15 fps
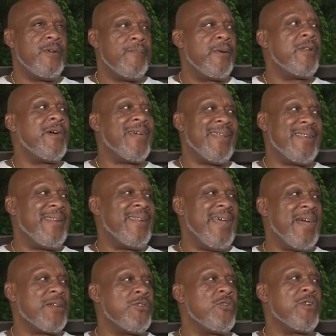But look at the
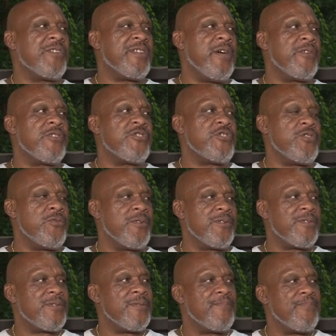neck. You could tell the shooter
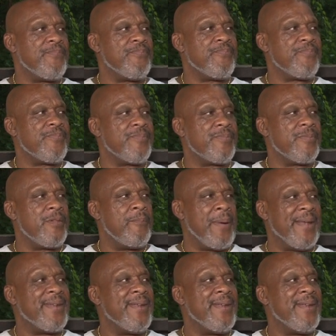by